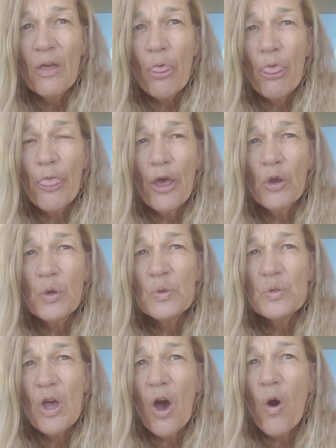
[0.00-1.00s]

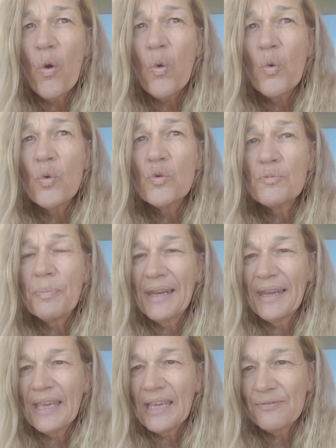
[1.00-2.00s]
those old
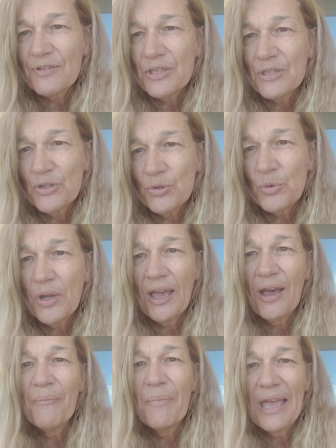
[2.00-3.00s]
beliefs still
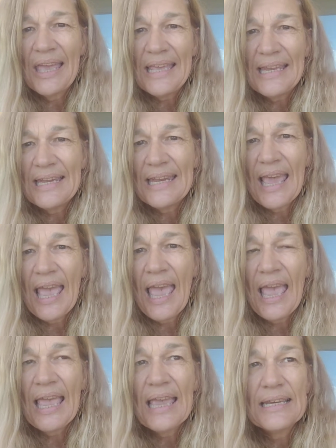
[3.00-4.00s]
come in
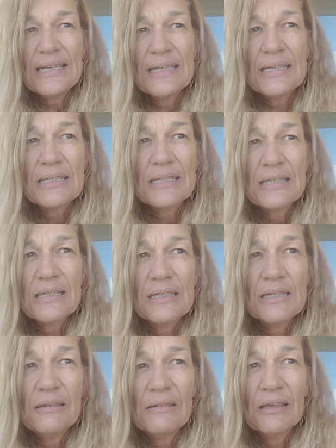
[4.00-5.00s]
and
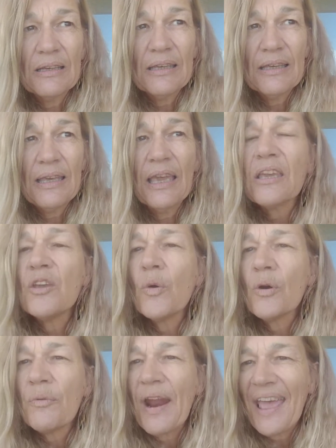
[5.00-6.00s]
kick you
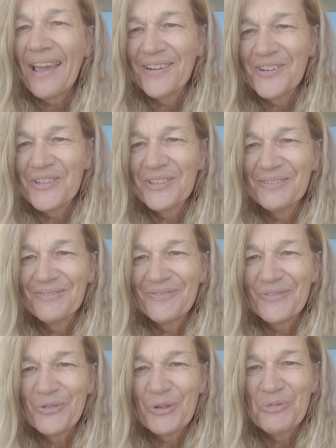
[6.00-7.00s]
around
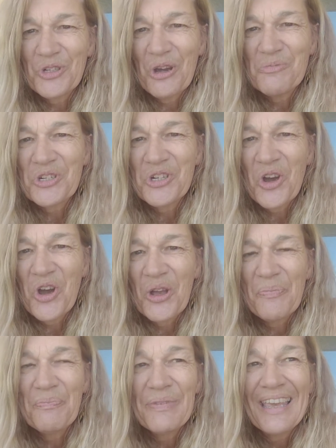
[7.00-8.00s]
from time to
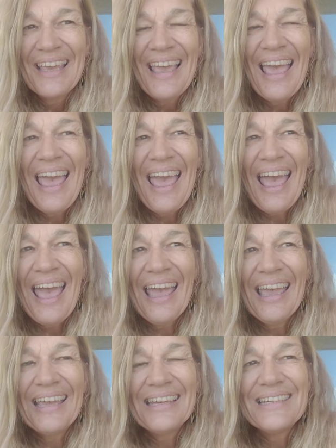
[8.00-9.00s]
time.
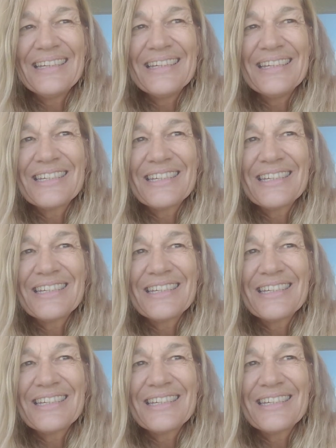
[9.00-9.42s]
And